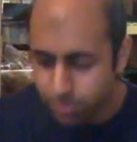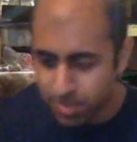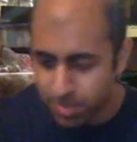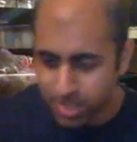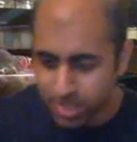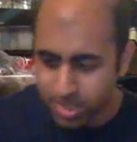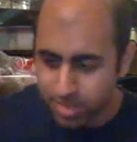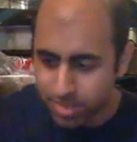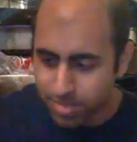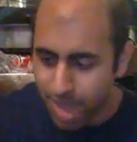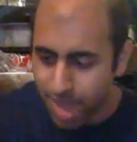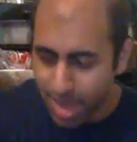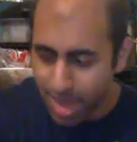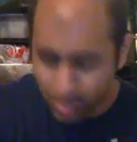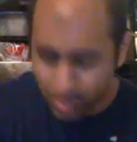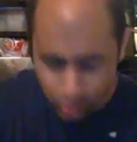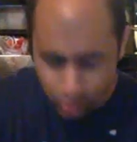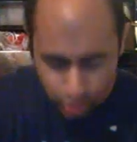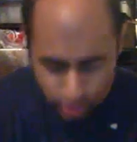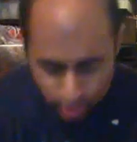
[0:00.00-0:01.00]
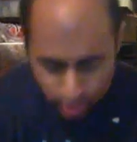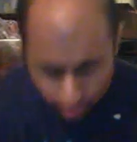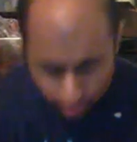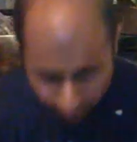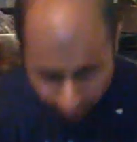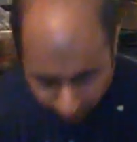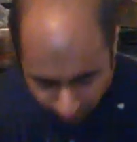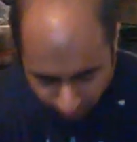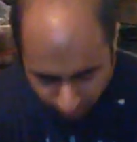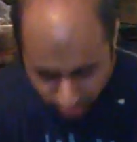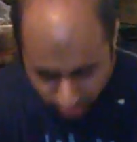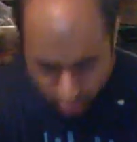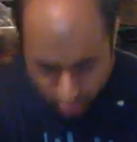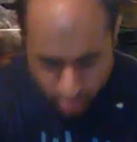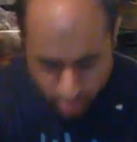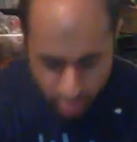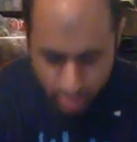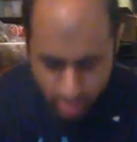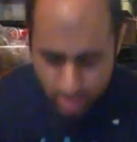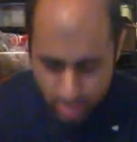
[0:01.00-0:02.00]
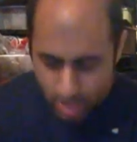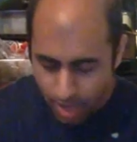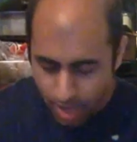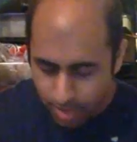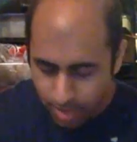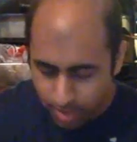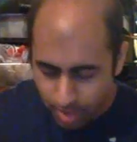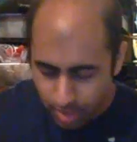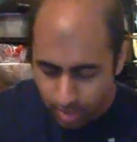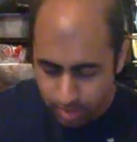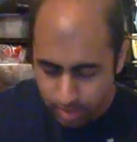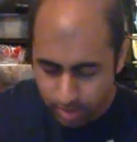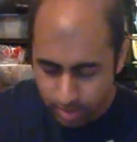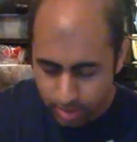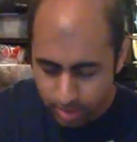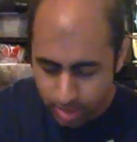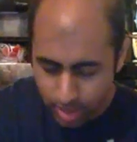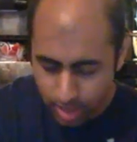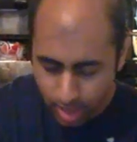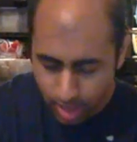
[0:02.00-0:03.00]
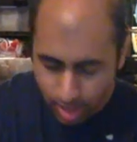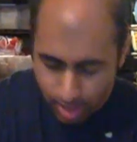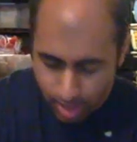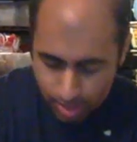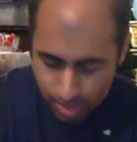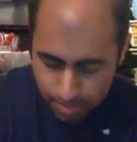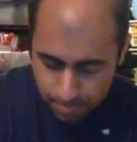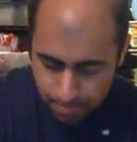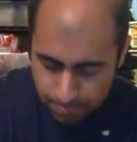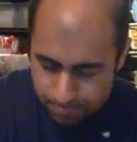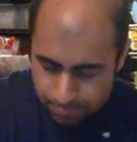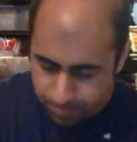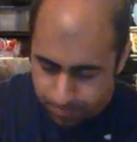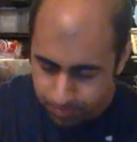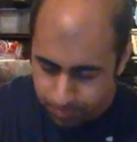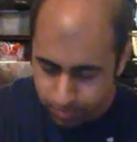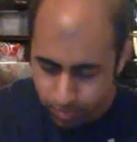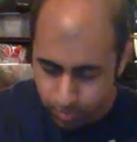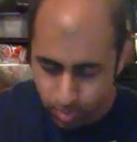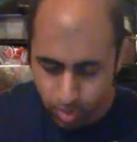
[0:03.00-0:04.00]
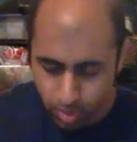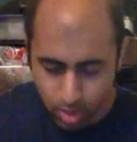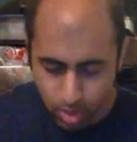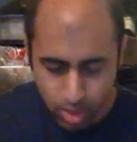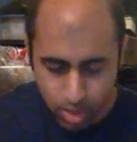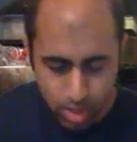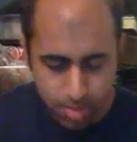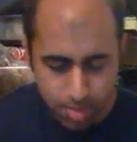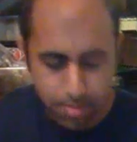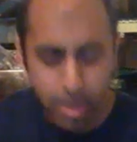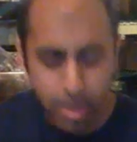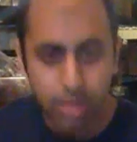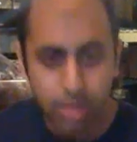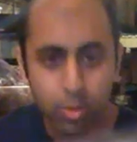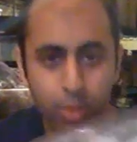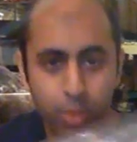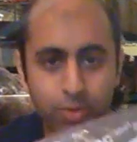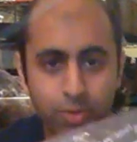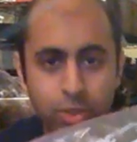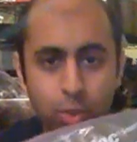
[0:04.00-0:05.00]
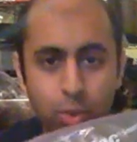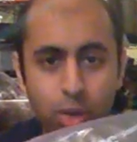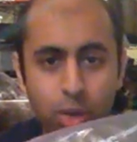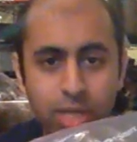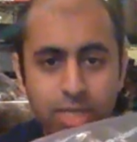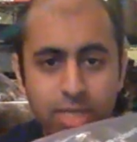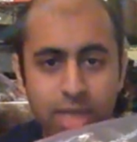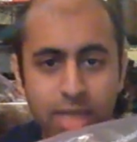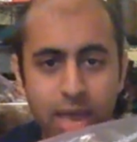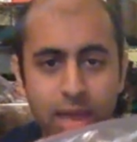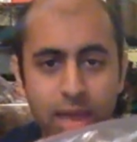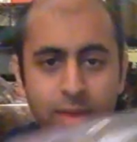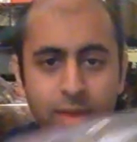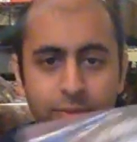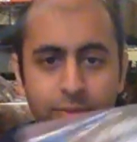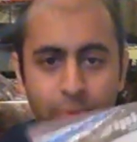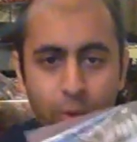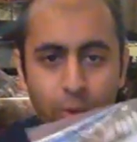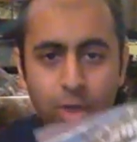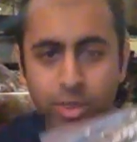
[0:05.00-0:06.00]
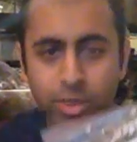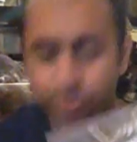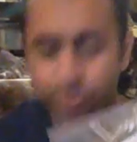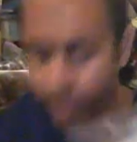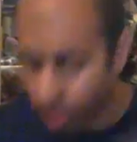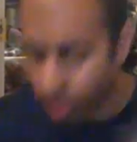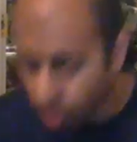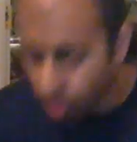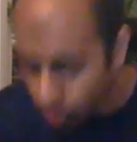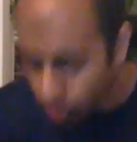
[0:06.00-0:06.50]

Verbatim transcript: mix and match stuff, and then the um, Mighty Morphin 2010 4-inch figure